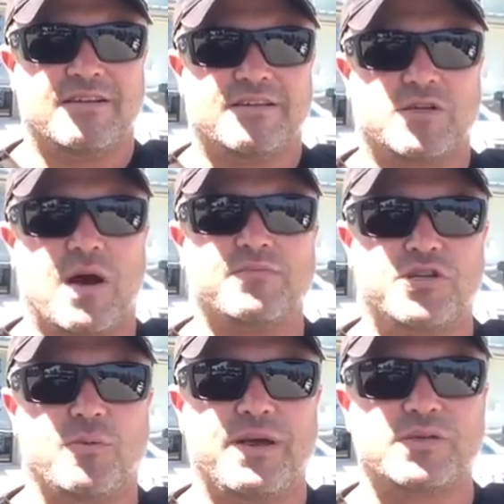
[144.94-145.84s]
So I'm
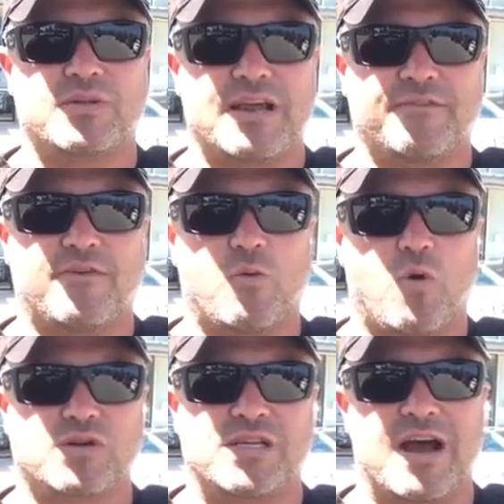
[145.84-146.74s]
Joe Biggs with
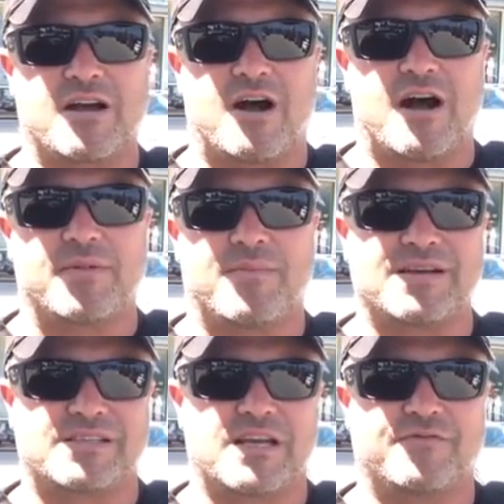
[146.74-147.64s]
Infowars.com, and
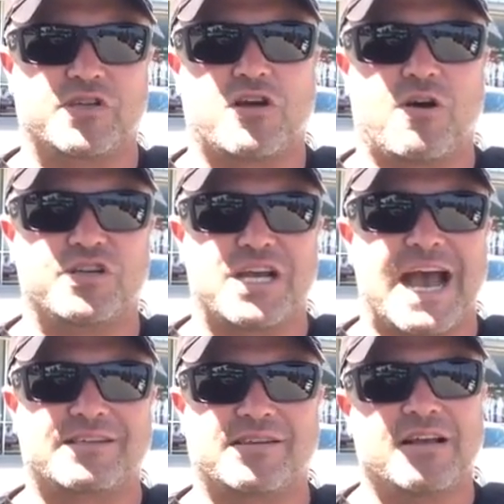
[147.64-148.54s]
myself, Jakari
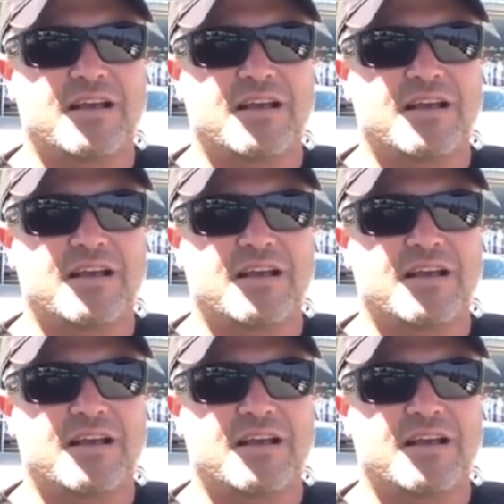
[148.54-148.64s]
Jackson,